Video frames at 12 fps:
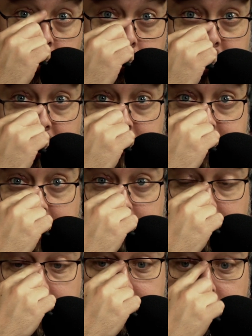But every time
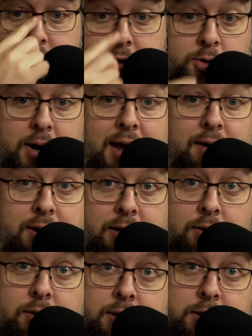he gets up to drive, I
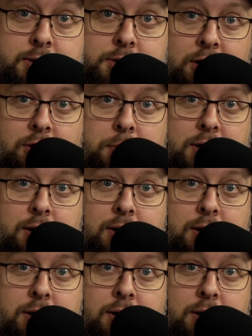look at this gentleman